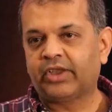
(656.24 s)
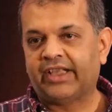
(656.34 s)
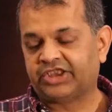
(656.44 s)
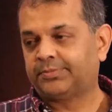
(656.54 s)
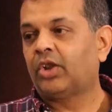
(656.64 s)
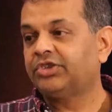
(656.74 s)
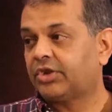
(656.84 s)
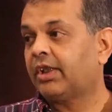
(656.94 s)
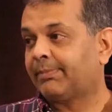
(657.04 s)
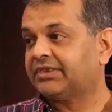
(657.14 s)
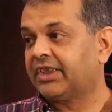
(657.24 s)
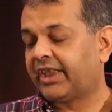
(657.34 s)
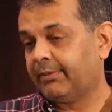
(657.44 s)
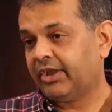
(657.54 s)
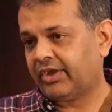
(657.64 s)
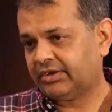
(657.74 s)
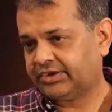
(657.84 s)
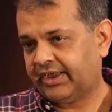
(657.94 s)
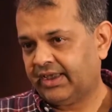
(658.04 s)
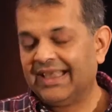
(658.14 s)
book in response to the present
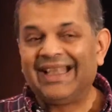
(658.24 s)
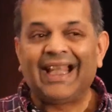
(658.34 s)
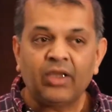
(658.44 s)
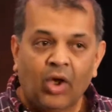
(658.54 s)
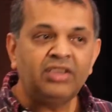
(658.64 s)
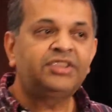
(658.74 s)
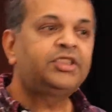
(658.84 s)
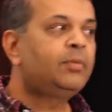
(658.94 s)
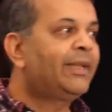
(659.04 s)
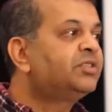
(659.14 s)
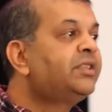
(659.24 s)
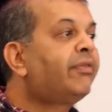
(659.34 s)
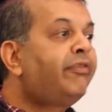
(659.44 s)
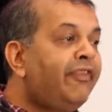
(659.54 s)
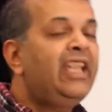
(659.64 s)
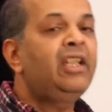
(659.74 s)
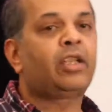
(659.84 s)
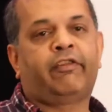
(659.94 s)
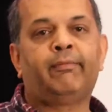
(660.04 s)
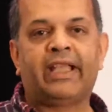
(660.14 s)
emergency. And also because the fear
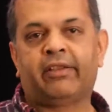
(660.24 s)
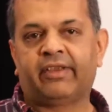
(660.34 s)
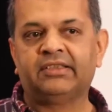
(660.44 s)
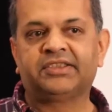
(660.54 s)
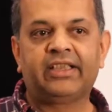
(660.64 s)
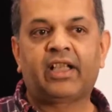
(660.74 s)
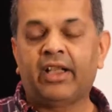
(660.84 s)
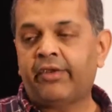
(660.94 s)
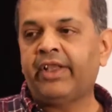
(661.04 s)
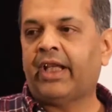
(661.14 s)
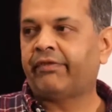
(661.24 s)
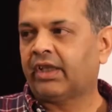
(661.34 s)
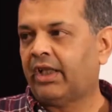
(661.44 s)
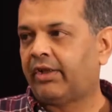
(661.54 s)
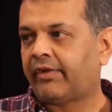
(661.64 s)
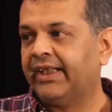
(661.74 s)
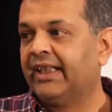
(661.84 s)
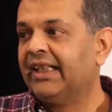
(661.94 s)
of migrants in country after country